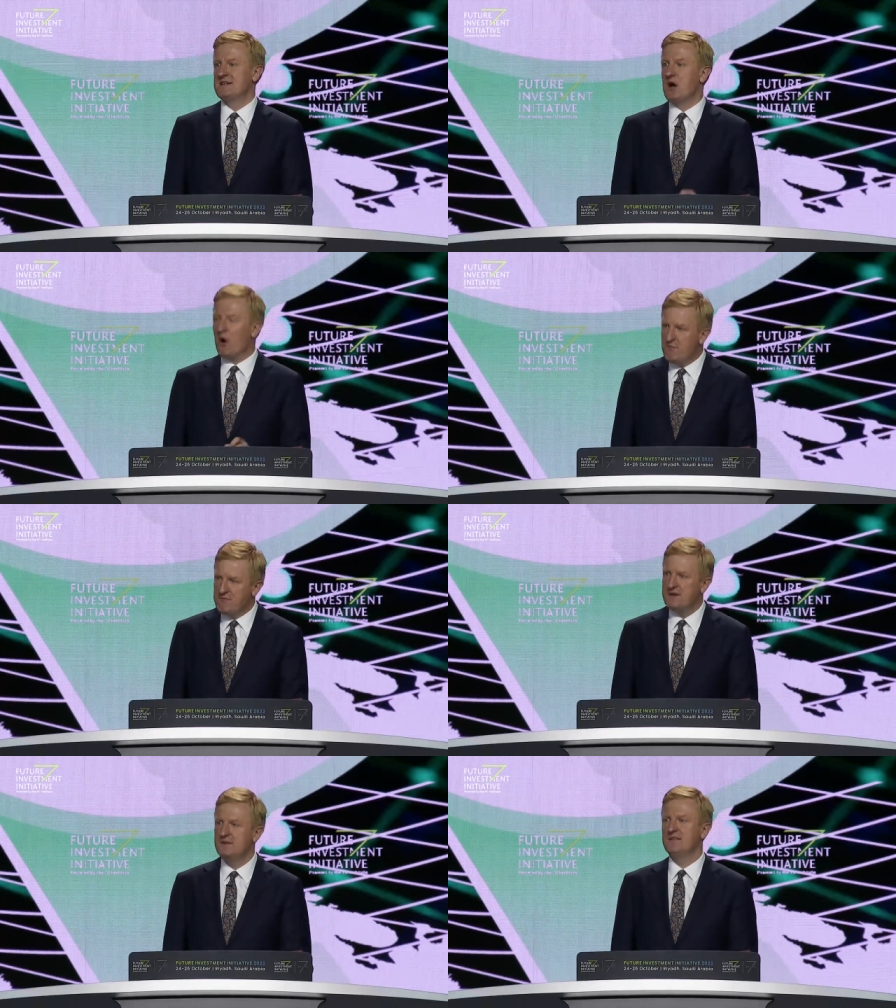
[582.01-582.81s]

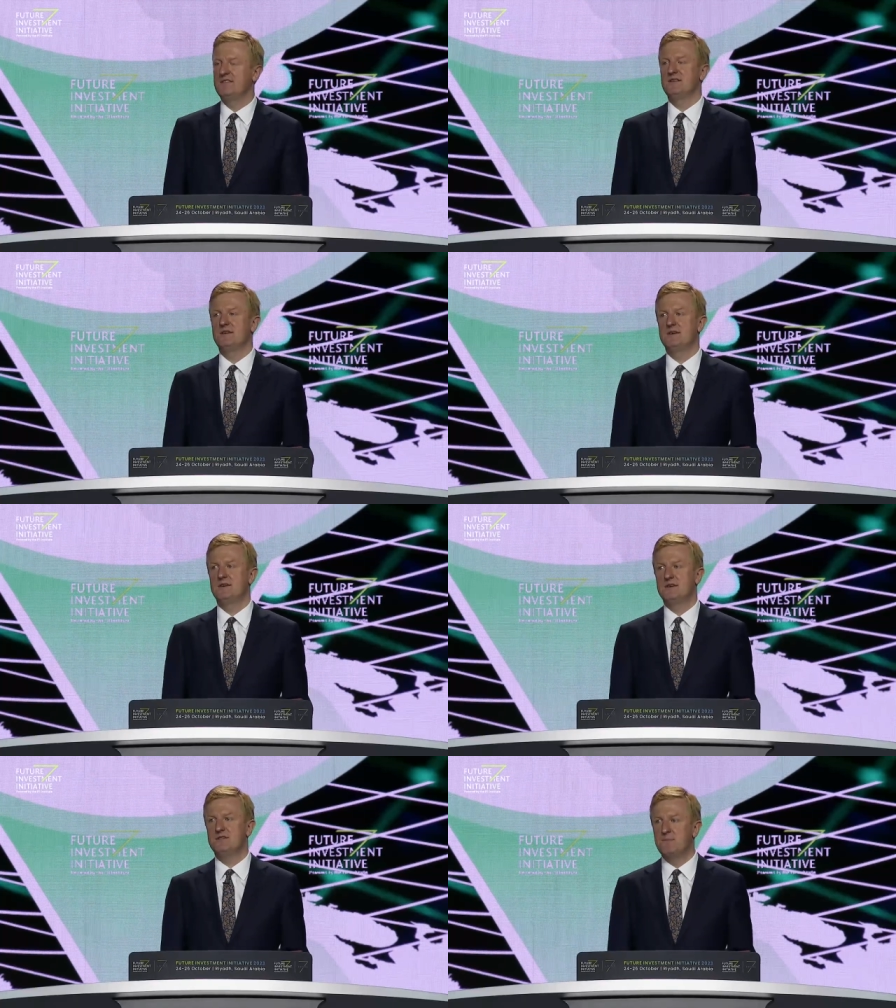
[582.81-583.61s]
confidence
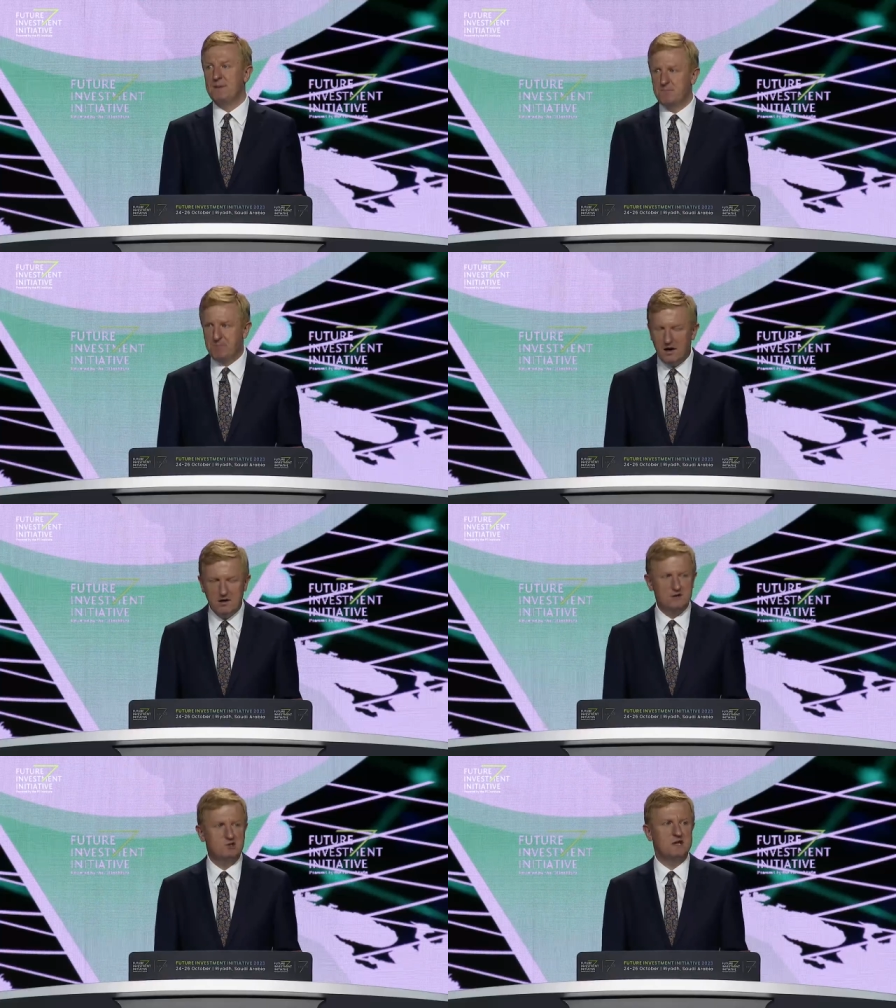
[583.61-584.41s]
to build
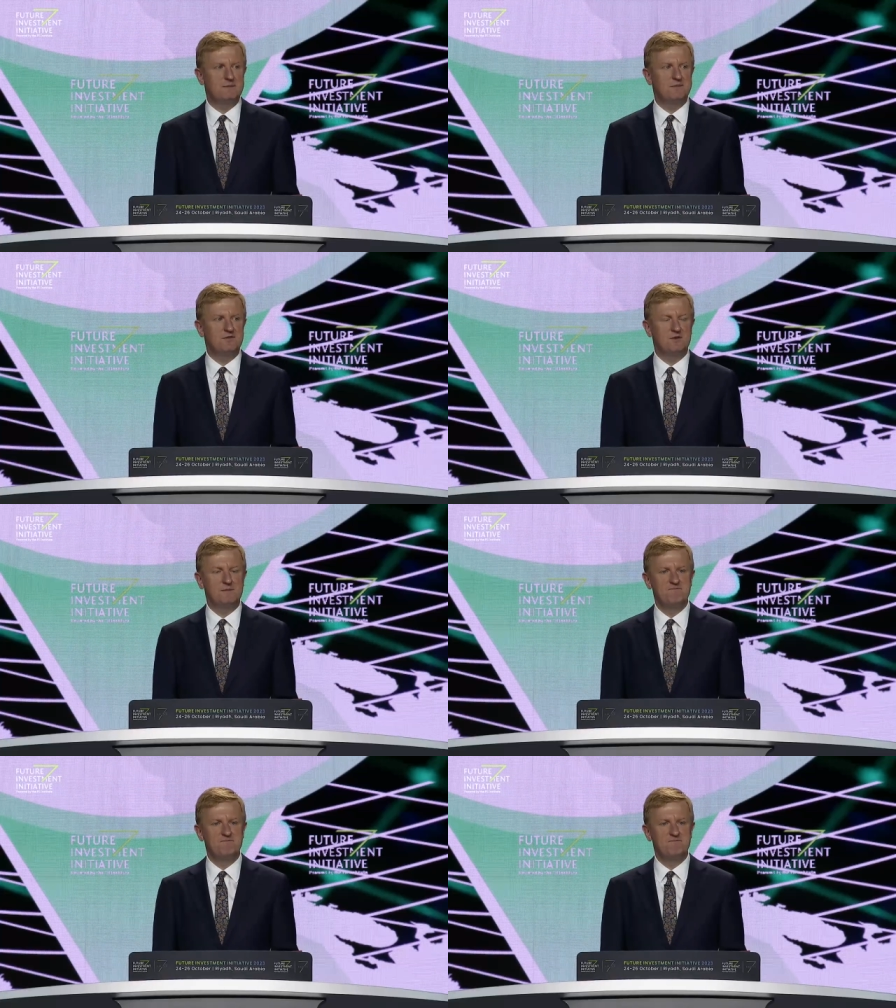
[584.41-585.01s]
partnerships,